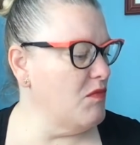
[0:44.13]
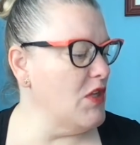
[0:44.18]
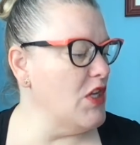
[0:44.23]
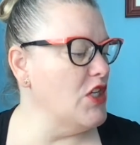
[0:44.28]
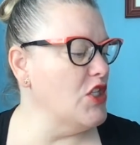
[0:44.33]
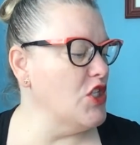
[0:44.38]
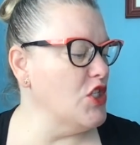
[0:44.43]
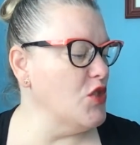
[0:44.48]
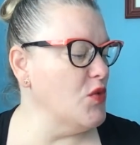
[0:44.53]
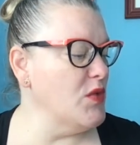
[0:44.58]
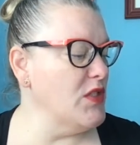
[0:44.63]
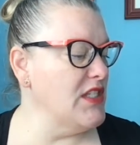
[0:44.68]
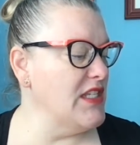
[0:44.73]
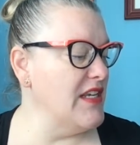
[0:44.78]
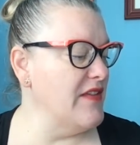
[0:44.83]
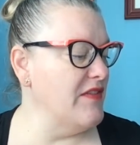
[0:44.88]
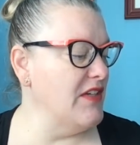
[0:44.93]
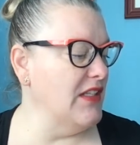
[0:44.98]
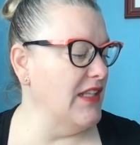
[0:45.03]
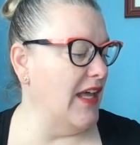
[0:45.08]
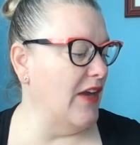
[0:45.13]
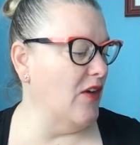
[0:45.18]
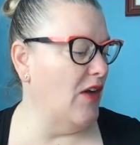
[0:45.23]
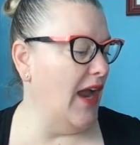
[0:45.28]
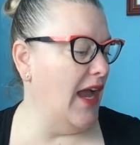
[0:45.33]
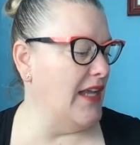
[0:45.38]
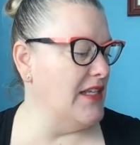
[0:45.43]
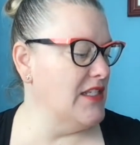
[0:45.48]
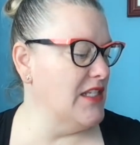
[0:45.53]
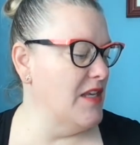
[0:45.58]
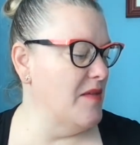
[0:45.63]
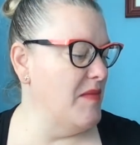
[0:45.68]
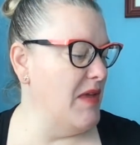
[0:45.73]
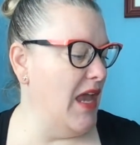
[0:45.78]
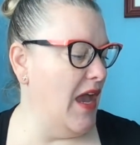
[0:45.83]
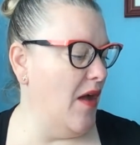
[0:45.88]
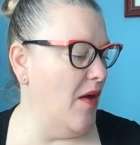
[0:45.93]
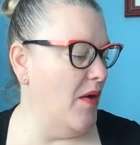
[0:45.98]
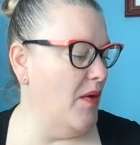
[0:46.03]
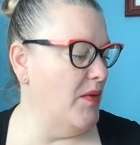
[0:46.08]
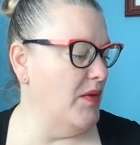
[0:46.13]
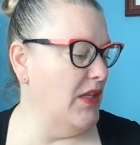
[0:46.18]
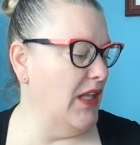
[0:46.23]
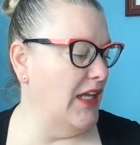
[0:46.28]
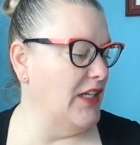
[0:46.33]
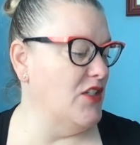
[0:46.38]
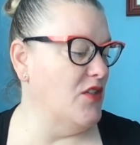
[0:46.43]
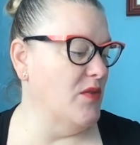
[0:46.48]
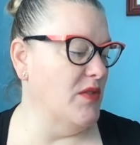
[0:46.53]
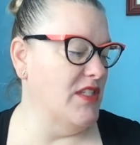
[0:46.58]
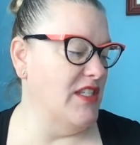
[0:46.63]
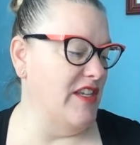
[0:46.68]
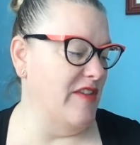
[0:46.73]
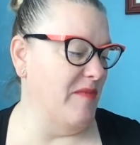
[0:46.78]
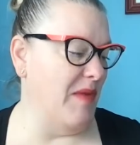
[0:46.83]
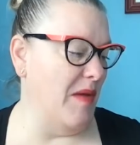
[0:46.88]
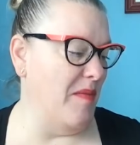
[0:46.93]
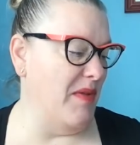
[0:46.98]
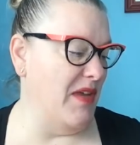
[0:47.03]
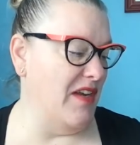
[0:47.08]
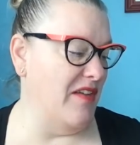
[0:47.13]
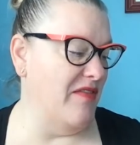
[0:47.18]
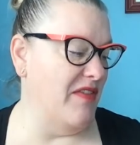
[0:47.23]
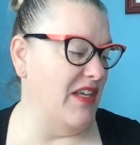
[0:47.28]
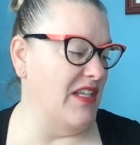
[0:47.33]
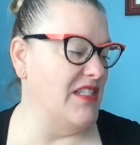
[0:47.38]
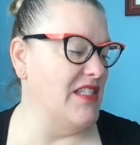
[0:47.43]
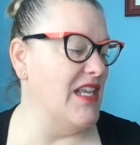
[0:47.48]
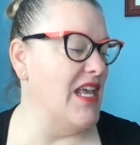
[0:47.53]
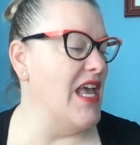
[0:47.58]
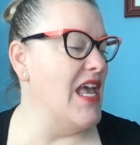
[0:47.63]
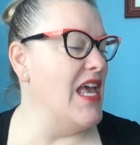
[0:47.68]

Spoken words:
Just received a letter asking me how I would like to receive my benefits.